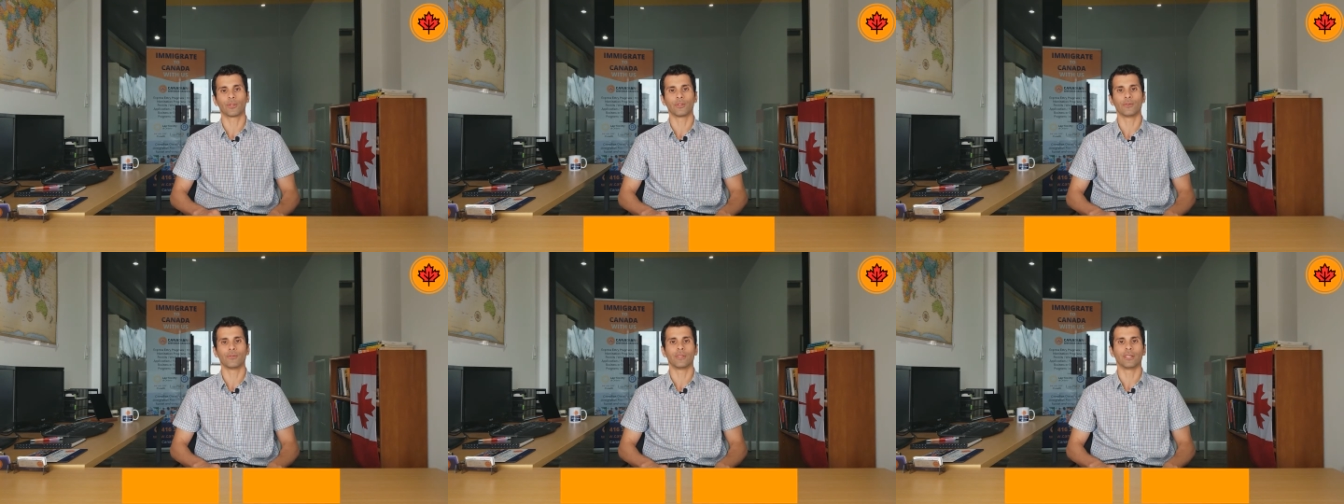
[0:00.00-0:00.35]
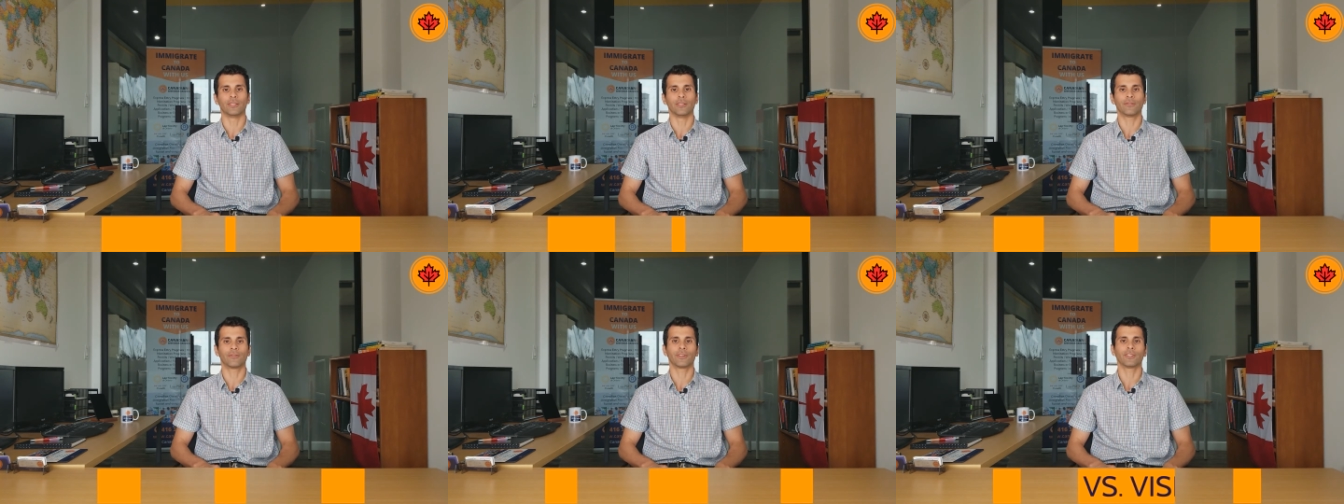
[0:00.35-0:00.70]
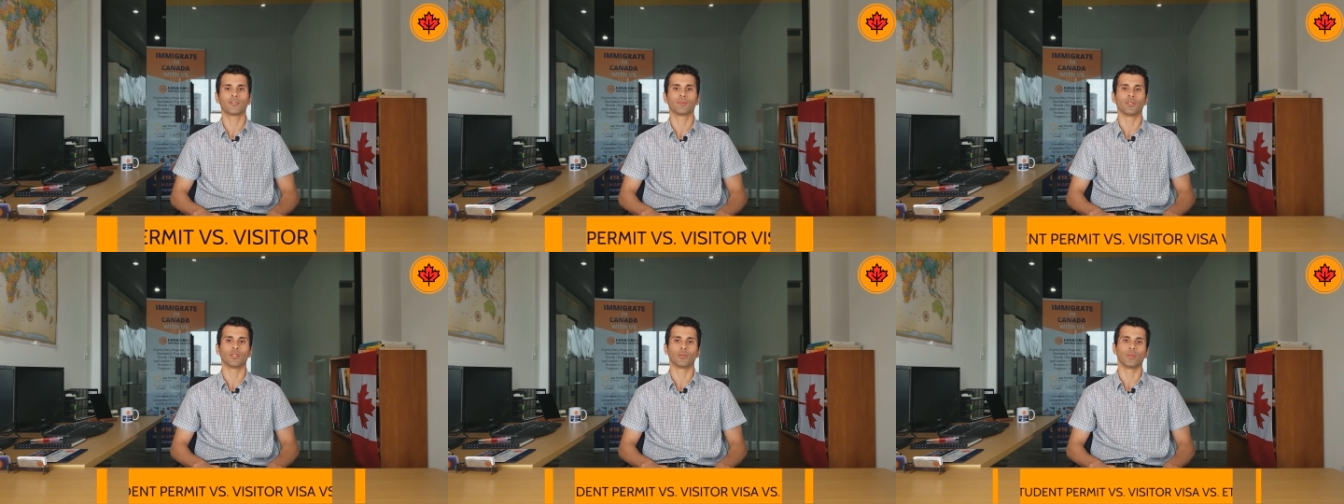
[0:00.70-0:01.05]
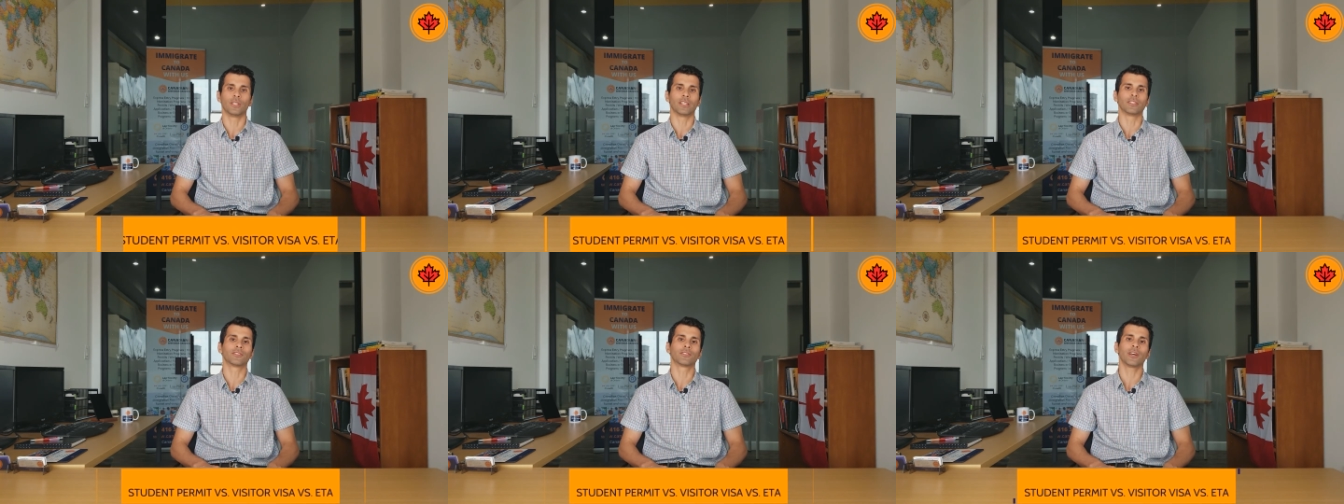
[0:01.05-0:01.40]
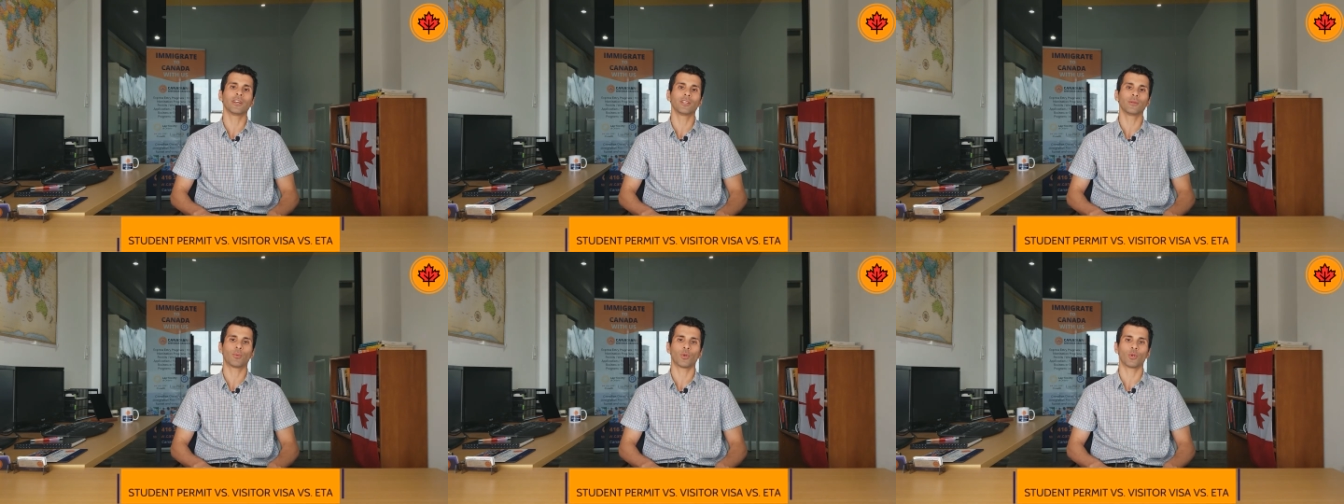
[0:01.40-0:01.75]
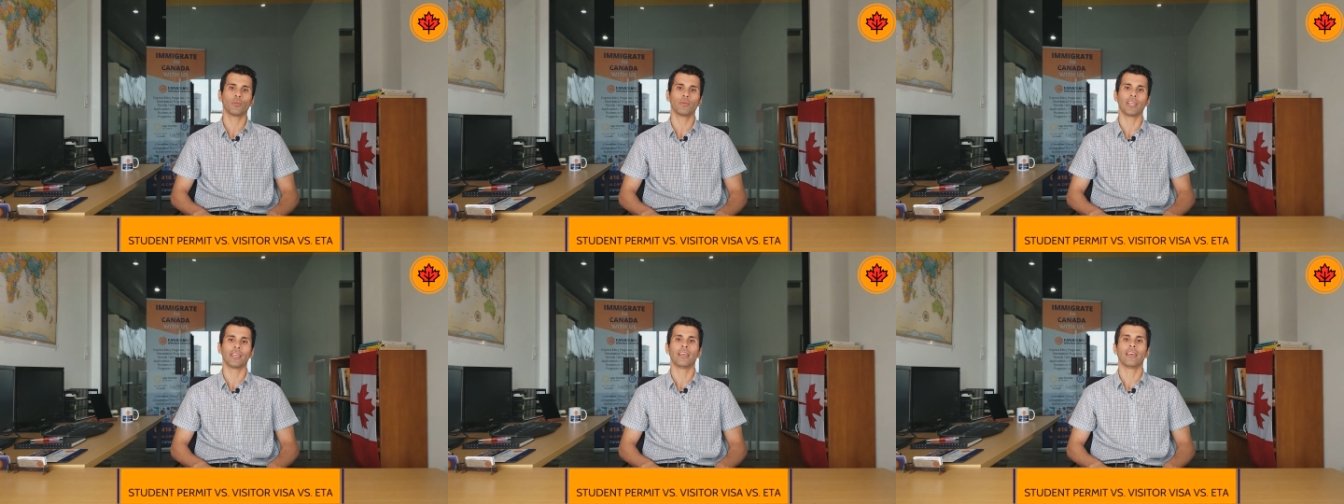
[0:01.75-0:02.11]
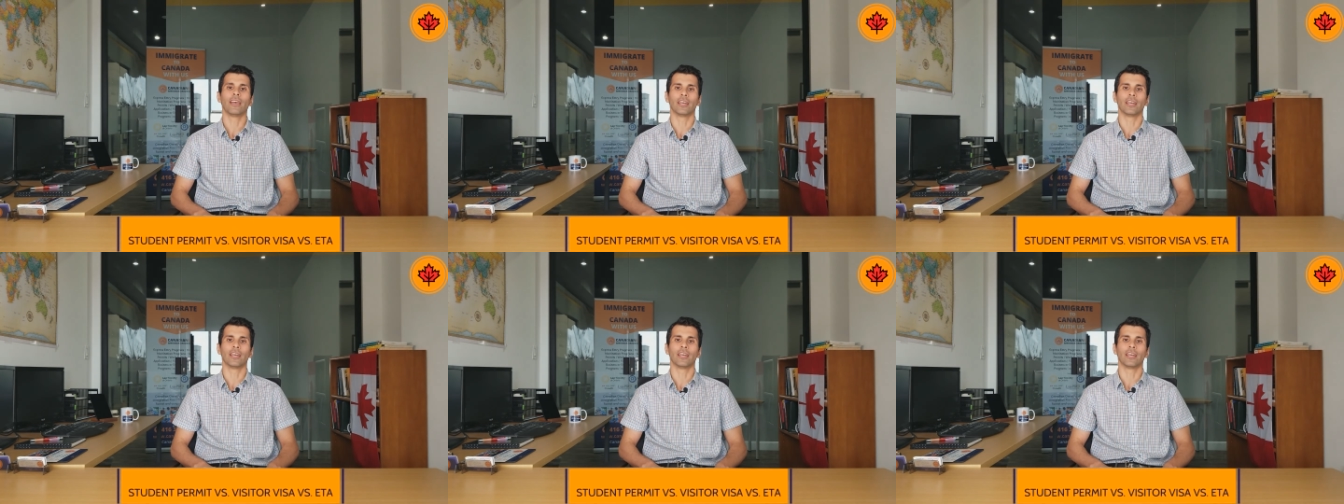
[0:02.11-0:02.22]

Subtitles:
you the difference between a study permit